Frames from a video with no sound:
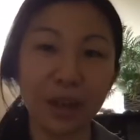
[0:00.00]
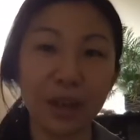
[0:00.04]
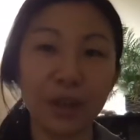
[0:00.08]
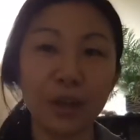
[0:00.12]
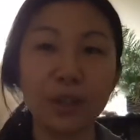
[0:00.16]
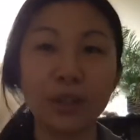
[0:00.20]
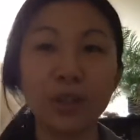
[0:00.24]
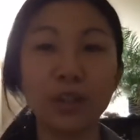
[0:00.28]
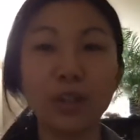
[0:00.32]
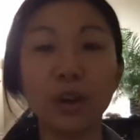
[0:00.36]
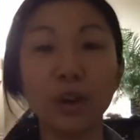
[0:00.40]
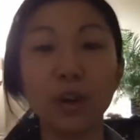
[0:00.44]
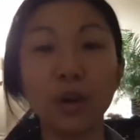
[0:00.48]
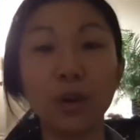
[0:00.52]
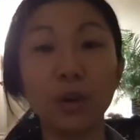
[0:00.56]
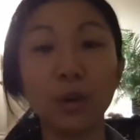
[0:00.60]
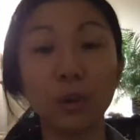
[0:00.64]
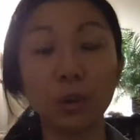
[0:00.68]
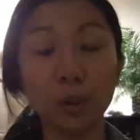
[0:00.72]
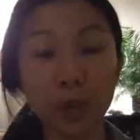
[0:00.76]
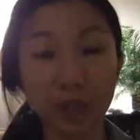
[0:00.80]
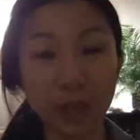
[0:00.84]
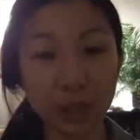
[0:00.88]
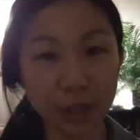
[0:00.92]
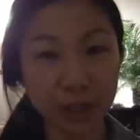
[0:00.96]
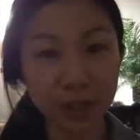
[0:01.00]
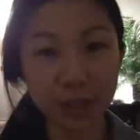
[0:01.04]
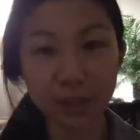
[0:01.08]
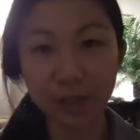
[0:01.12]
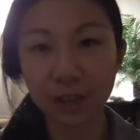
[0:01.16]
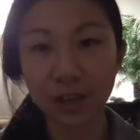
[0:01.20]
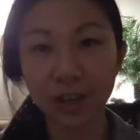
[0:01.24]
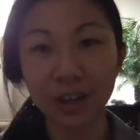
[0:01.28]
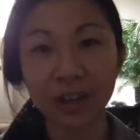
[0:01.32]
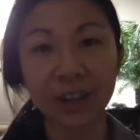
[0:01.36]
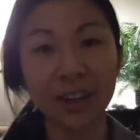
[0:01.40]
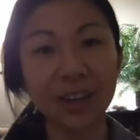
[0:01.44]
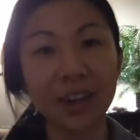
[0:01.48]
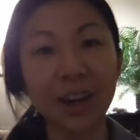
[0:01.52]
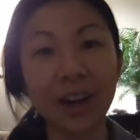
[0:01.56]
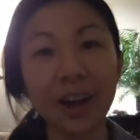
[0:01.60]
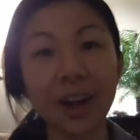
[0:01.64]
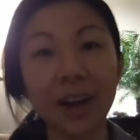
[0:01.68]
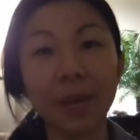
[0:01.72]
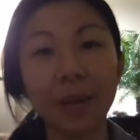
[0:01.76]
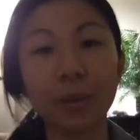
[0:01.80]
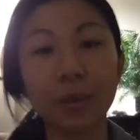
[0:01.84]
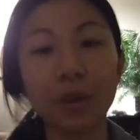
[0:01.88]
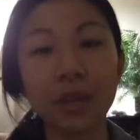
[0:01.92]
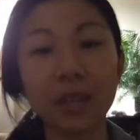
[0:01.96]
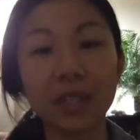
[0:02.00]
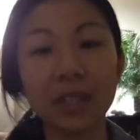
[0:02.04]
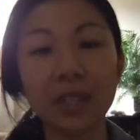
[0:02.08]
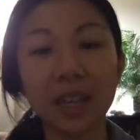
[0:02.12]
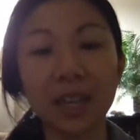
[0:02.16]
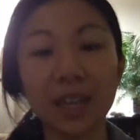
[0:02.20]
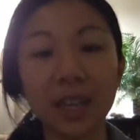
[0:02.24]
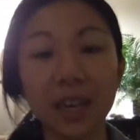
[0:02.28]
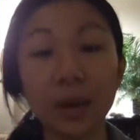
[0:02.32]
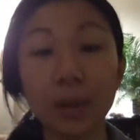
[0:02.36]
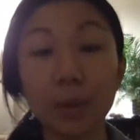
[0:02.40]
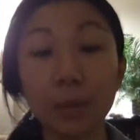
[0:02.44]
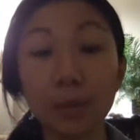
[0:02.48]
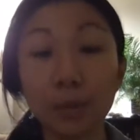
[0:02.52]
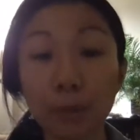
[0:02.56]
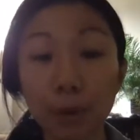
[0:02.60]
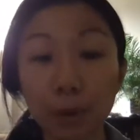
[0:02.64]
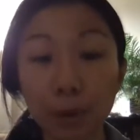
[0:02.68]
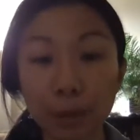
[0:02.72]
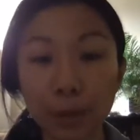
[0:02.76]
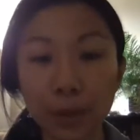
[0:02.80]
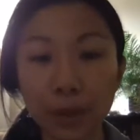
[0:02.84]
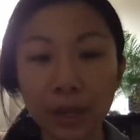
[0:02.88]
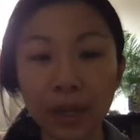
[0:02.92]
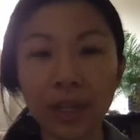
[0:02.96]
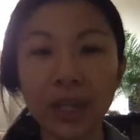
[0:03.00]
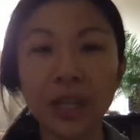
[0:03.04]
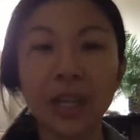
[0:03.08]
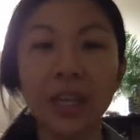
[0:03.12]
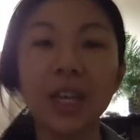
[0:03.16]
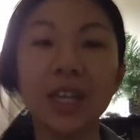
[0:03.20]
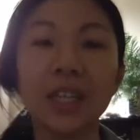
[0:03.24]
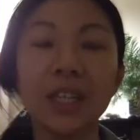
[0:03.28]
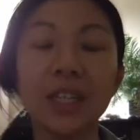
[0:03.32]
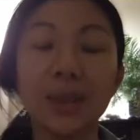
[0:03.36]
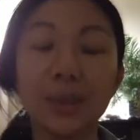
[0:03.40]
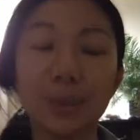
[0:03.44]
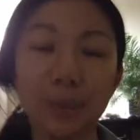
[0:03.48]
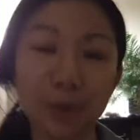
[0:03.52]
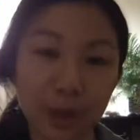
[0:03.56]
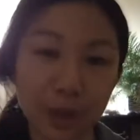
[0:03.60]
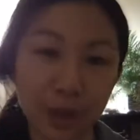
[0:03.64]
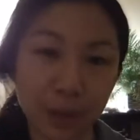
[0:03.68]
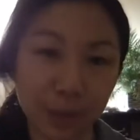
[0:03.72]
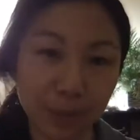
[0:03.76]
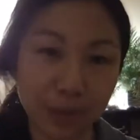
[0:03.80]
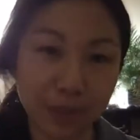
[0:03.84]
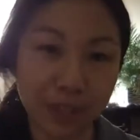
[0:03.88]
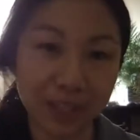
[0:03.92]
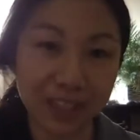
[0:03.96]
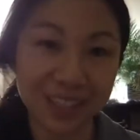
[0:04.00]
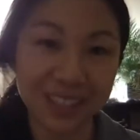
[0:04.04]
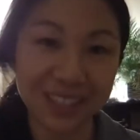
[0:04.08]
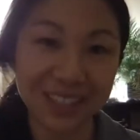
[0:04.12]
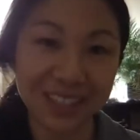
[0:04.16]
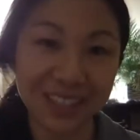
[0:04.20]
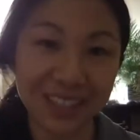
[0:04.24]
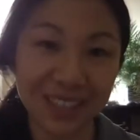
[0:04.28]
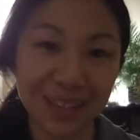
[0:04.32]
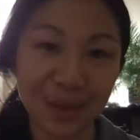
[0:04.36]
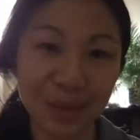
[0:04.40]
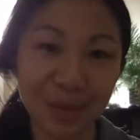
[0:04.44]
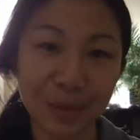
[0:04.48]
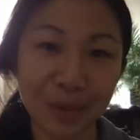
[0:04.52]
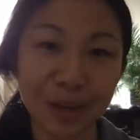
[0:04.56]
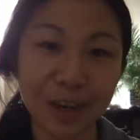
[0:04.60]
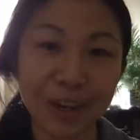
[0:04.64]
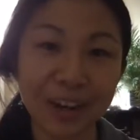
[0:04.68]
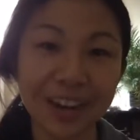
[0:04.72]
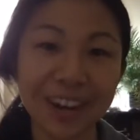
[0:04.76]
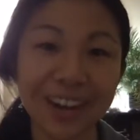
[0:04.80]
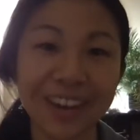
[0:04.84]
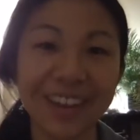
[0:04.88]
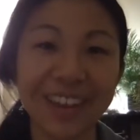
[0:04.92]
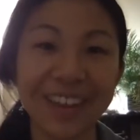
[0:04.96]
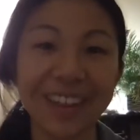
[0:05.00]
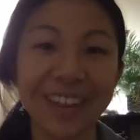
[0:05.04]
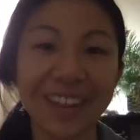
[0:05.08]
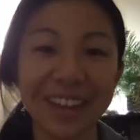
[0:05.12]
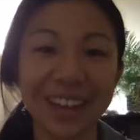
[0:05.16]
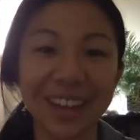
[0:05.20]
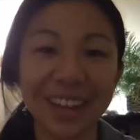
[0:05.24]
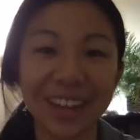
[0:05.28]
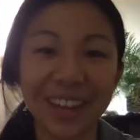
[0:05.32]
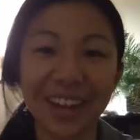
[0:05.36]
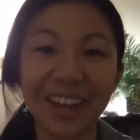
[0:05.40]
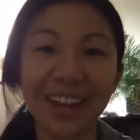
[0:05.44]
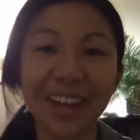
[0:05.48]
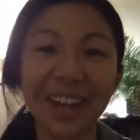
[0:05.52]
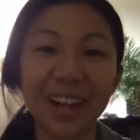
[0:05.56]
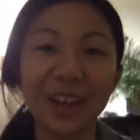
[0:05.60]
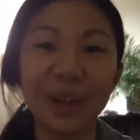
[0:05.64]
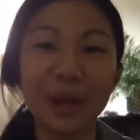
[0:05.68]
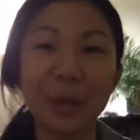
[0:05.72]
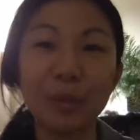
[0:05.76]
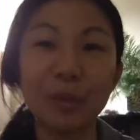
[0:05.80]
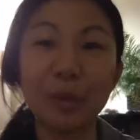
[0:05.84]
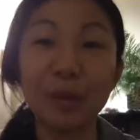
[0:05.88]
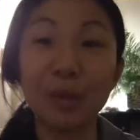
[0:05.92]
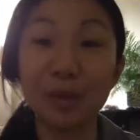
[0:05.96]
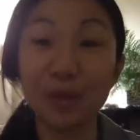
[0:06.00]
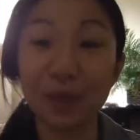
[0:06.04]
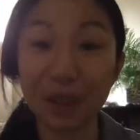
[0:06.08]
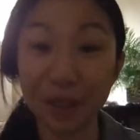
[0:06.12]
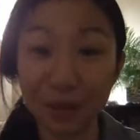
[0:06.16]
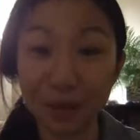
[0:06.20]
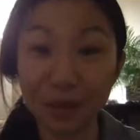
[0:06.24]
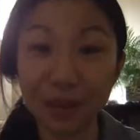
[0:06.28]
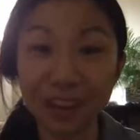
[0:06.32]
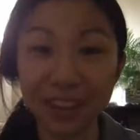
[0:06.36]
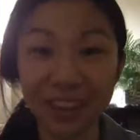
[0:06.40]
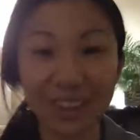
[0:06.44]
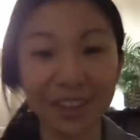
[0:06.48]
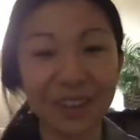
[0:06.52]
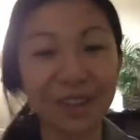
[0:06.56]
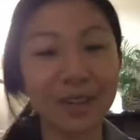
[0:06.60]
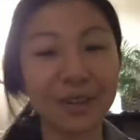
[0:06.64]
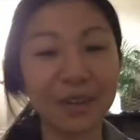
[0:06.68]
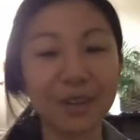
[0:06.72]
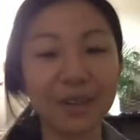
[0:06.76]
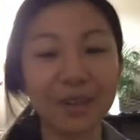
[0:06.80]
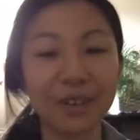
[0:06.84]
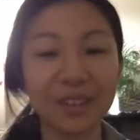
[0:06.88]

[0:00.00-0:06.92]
So, we just started. I'm going to take a moment to put up the disclaimer, and then I'll be right with you.